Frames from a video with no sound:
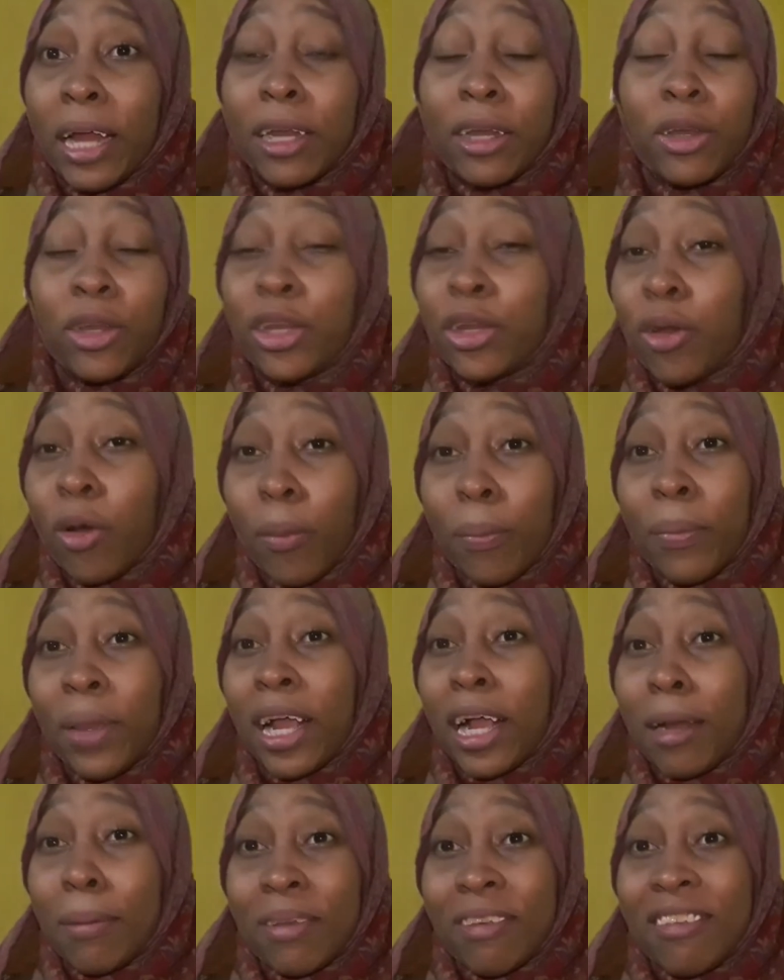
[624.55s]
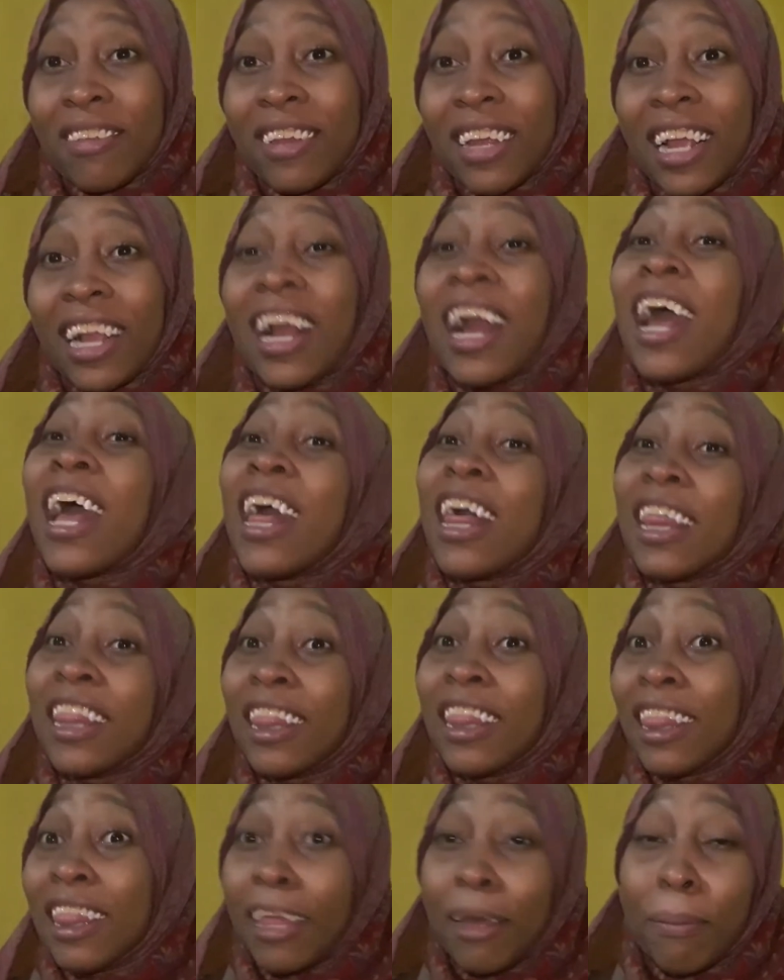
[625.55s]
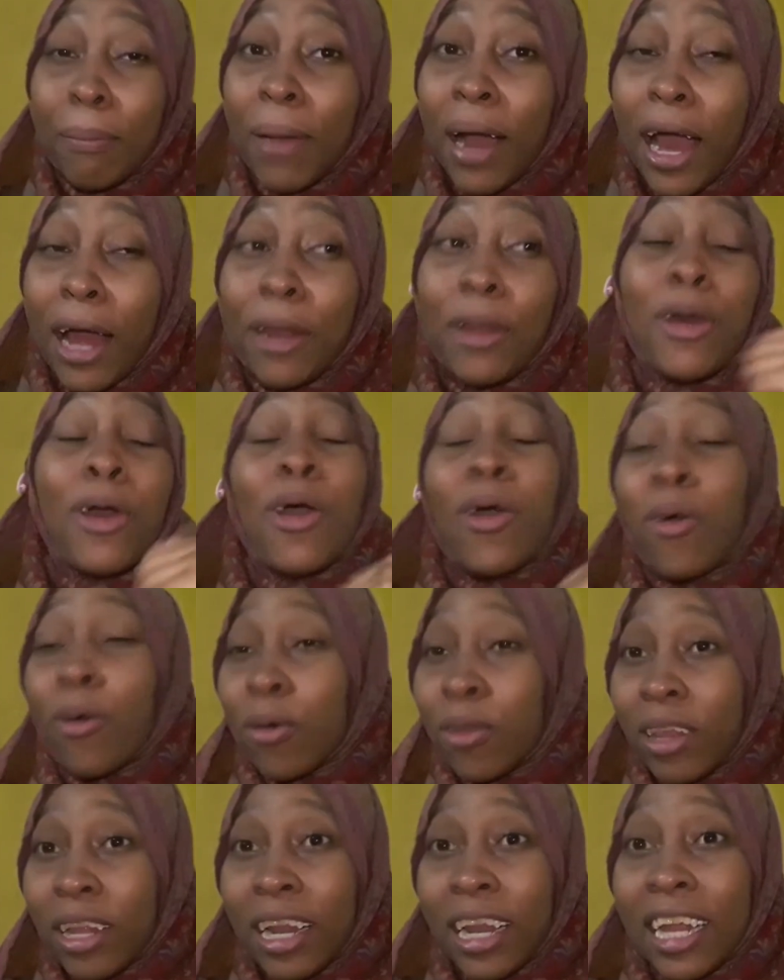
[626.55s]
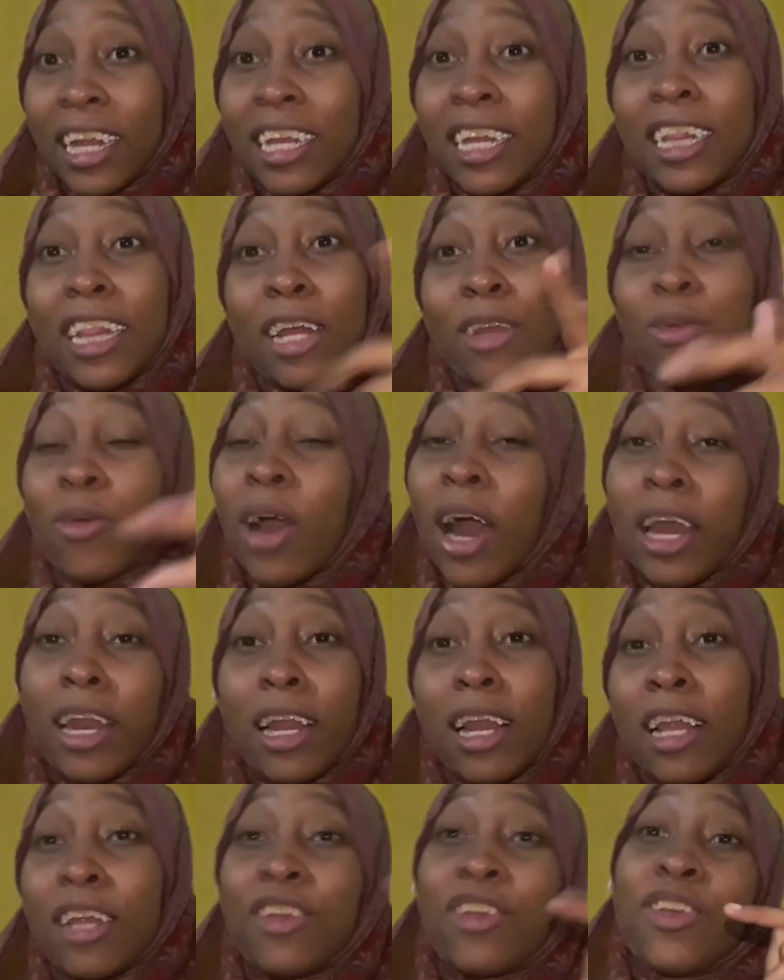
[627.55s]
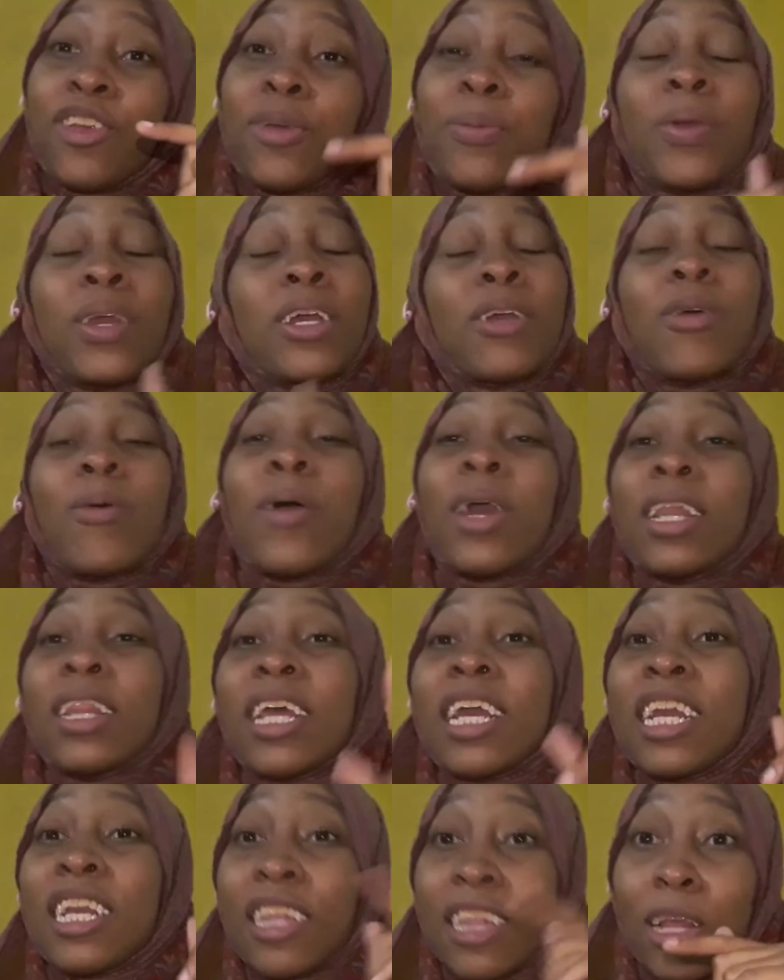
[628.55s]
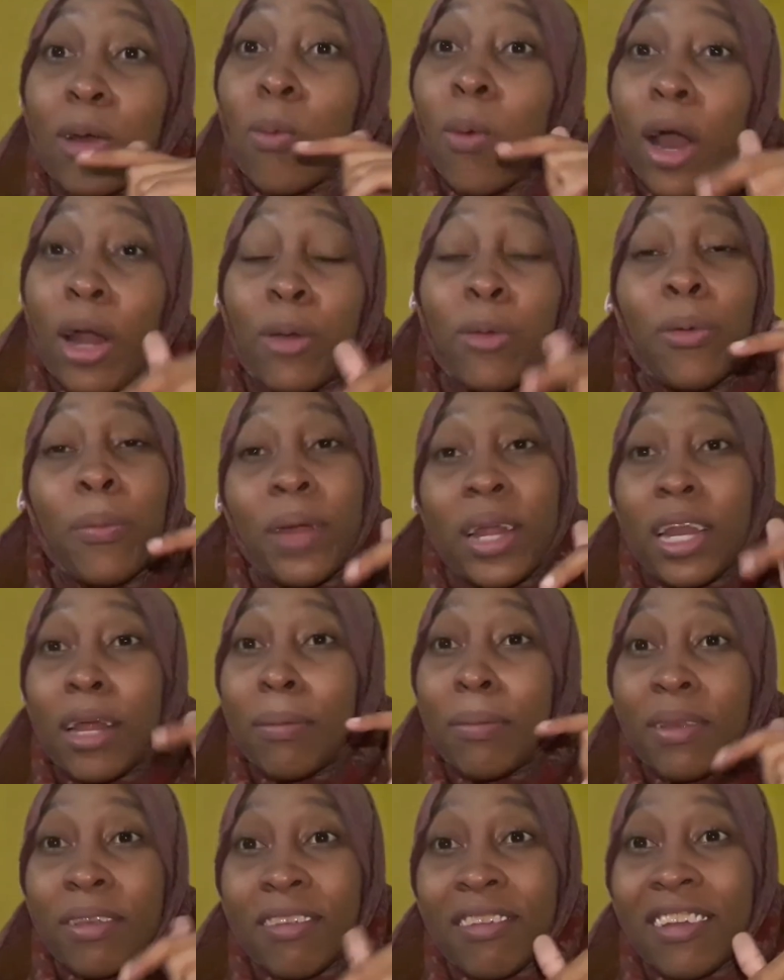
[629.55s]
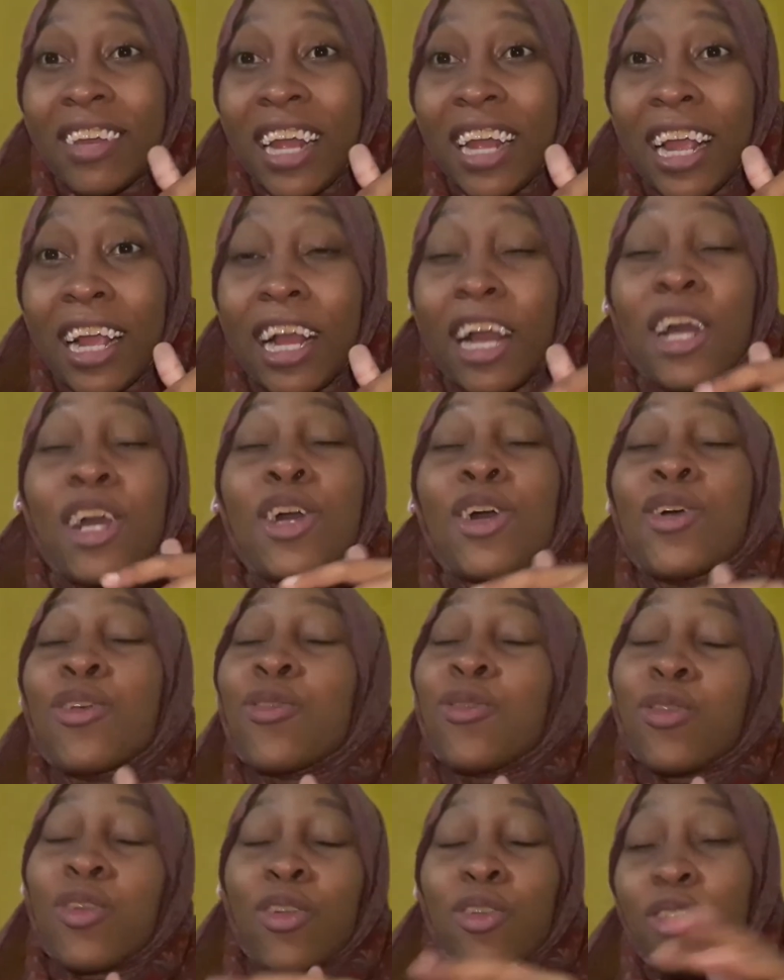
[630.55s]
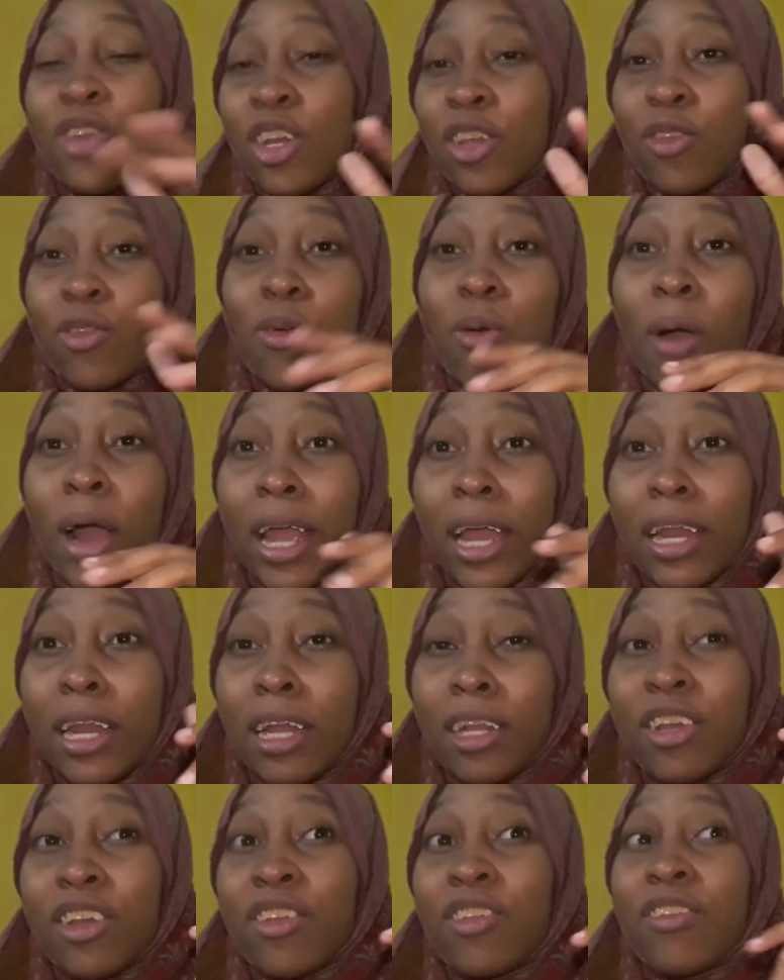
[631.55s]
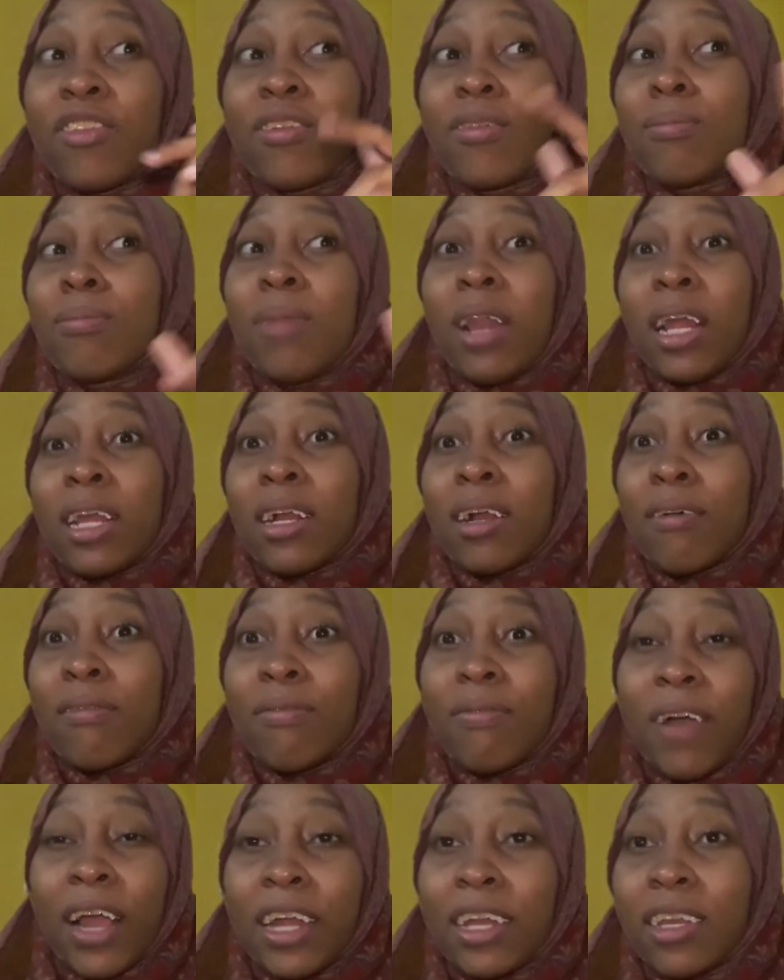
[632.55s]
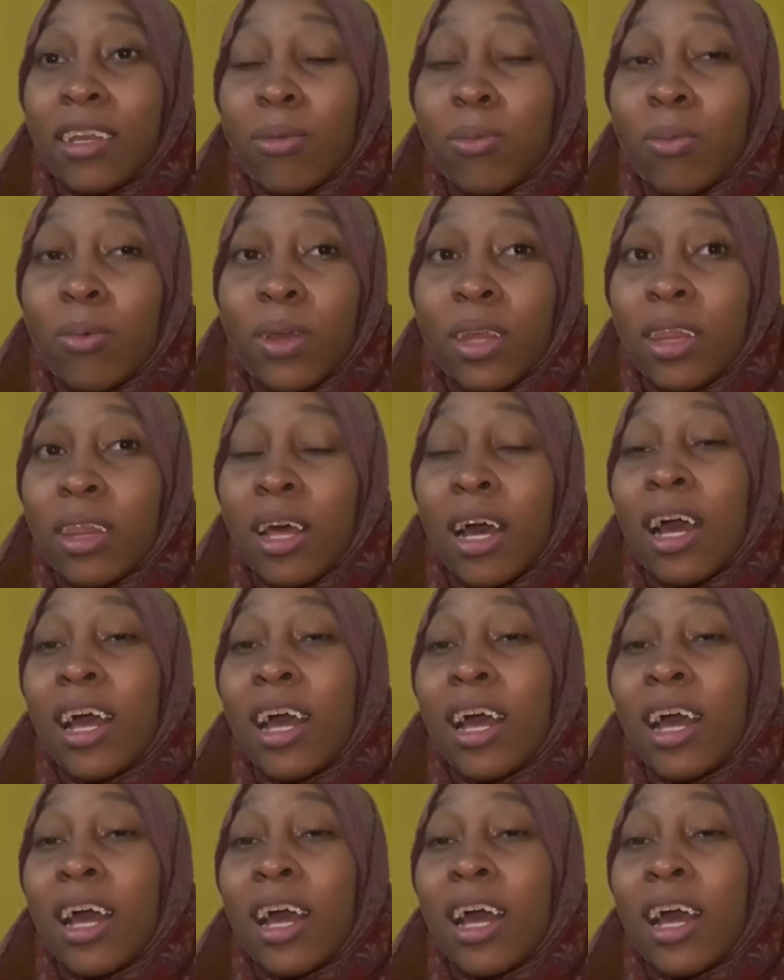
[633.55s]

did not make a mistake. The man or the lady that you had a relationship with is the one who made a mistake. So don't just go ahead and just like fight with